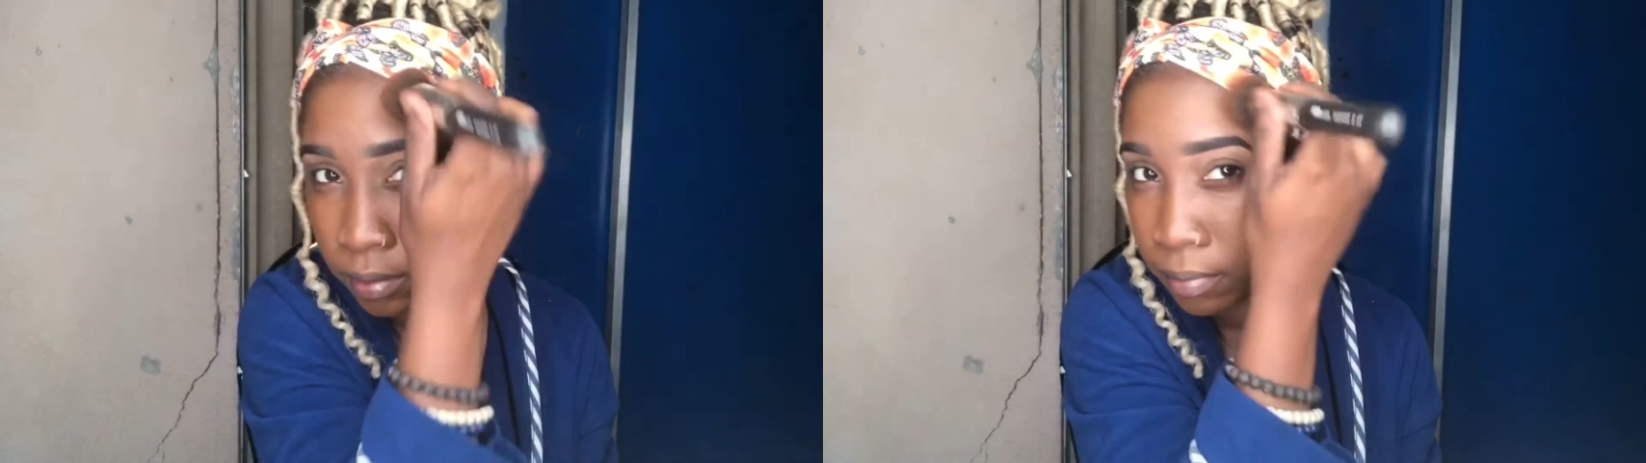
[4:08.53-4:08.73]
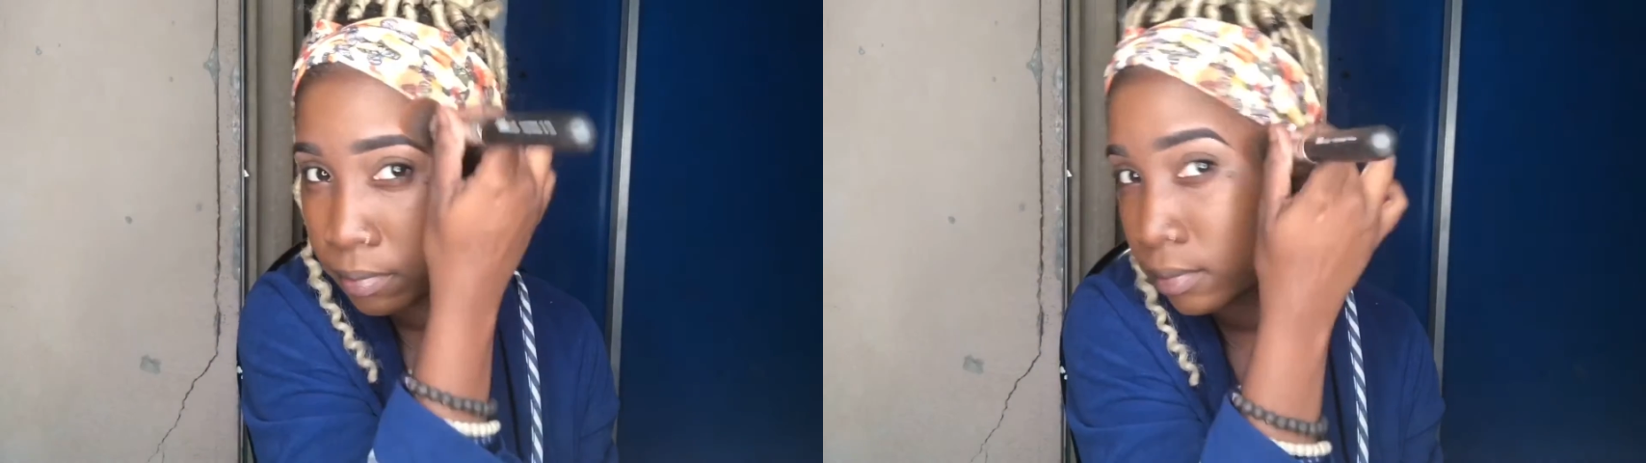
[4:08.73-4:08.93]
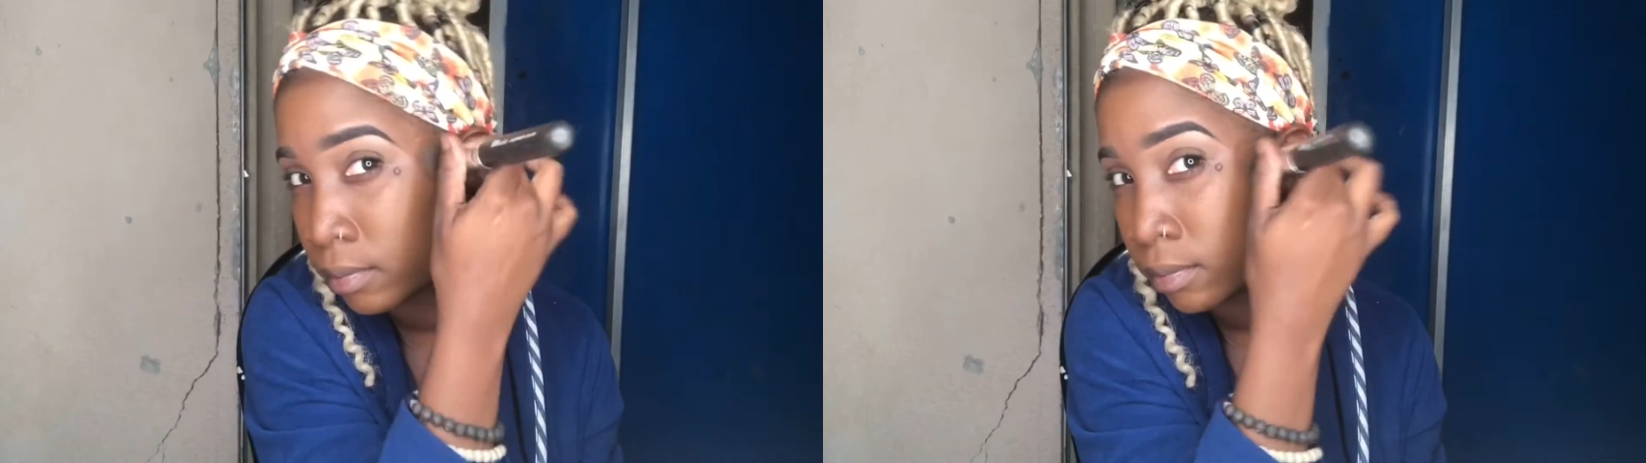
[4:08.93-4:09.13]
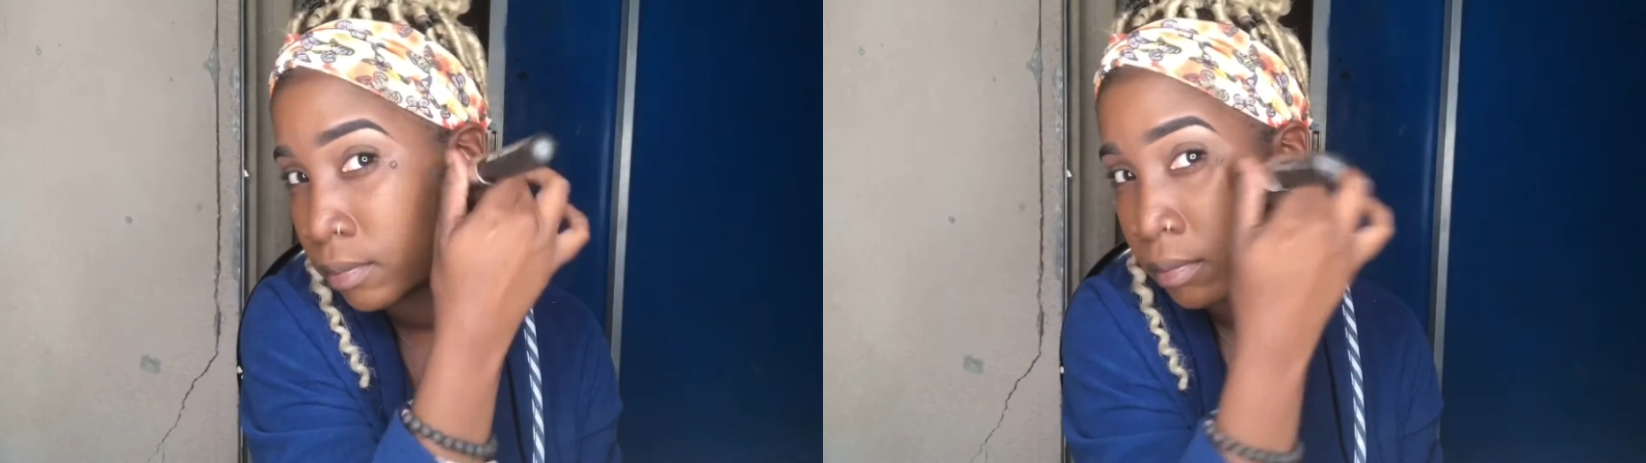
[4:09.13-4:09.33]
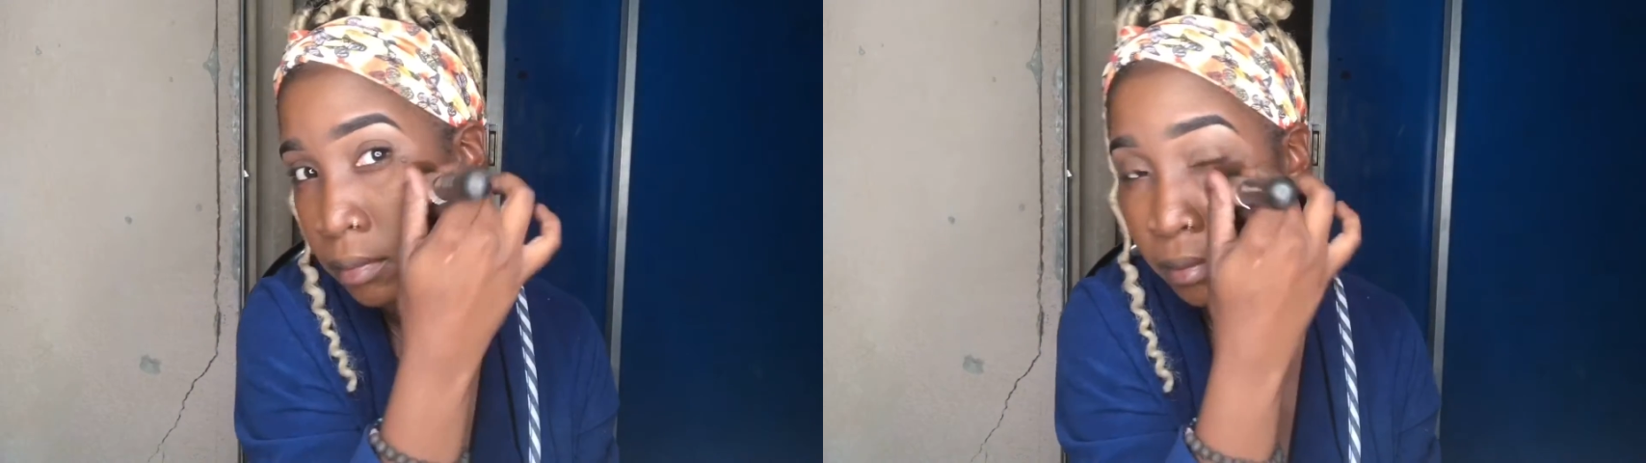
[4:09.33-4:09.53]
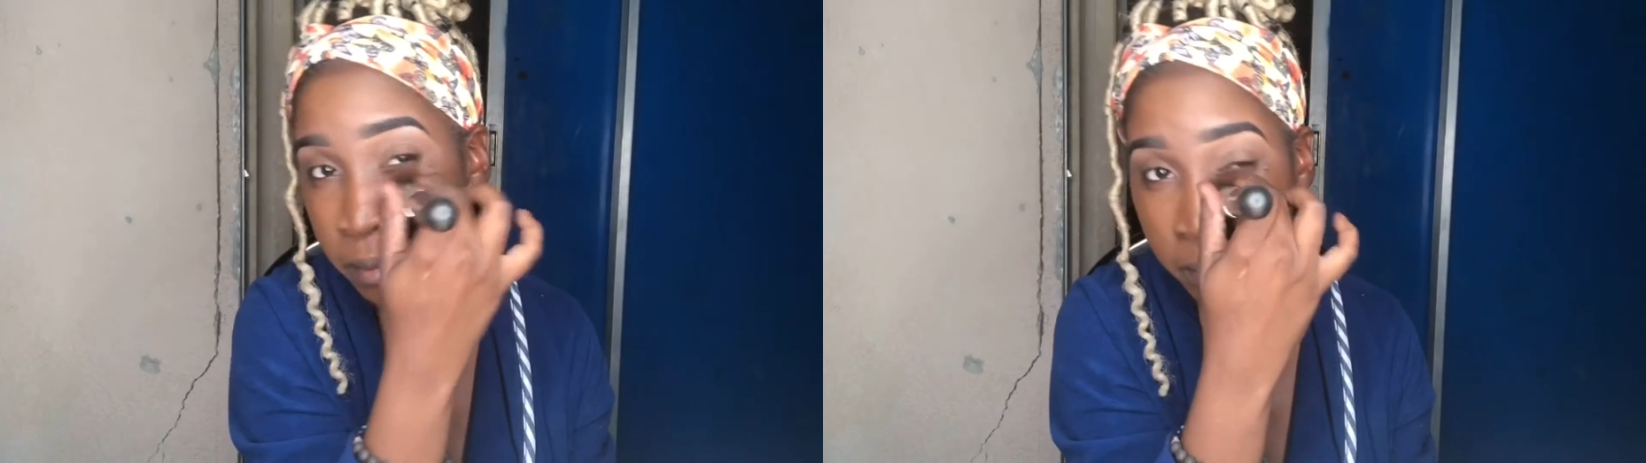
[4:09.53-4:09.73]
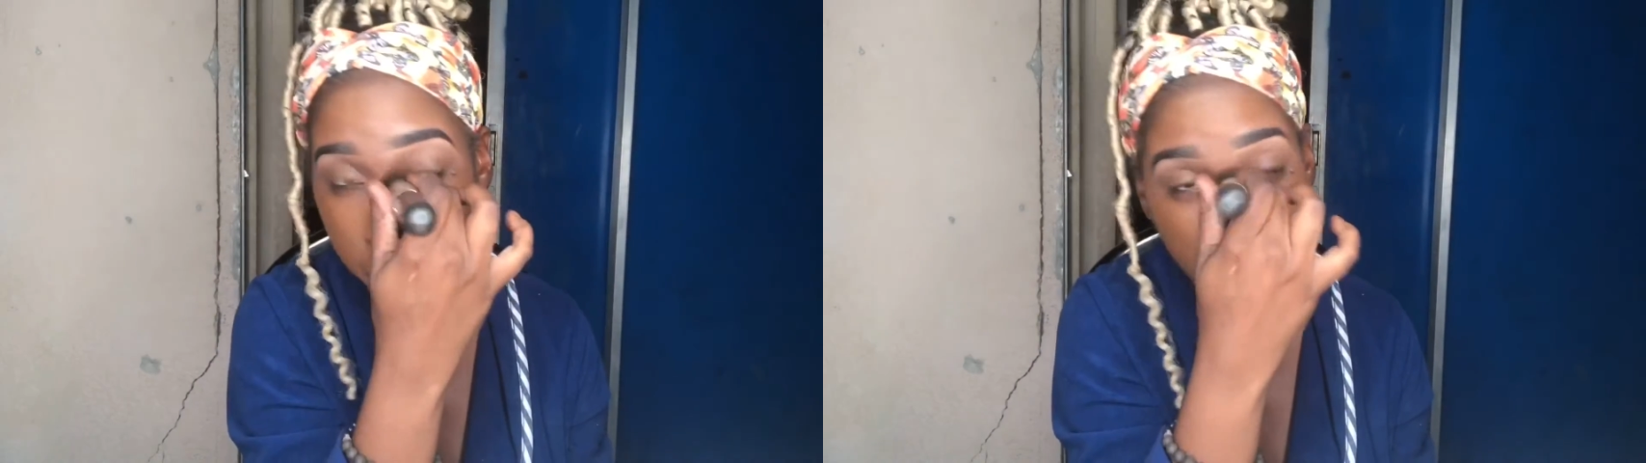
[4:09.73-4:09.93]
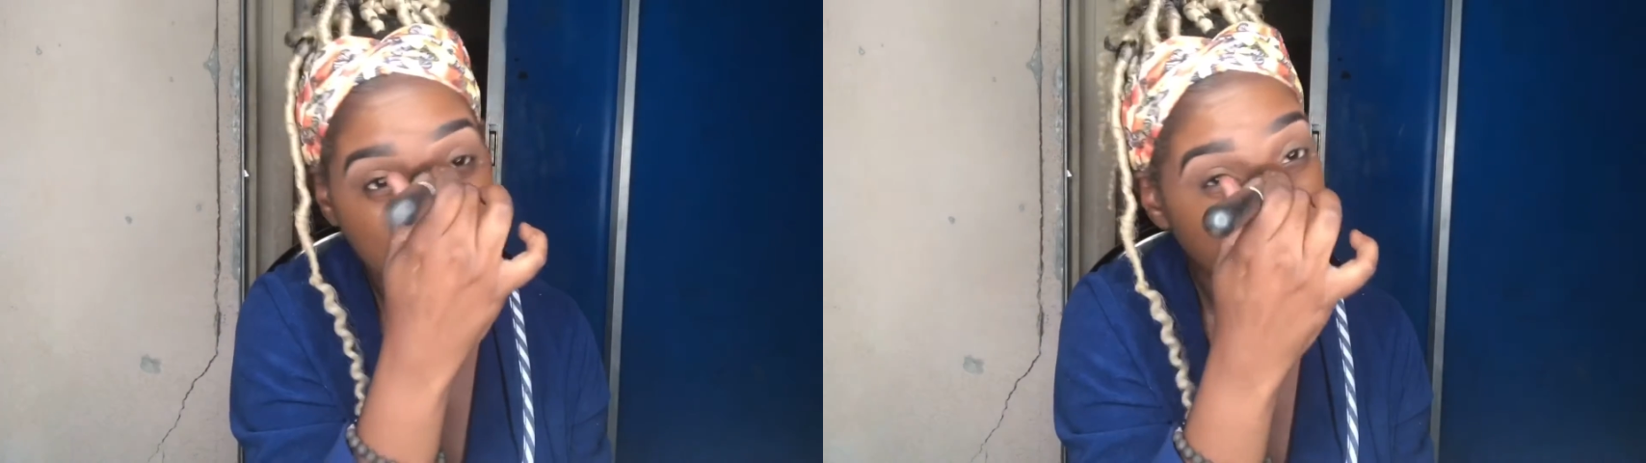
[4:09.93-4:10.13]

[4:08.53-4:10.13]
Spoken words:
flat brush to do that.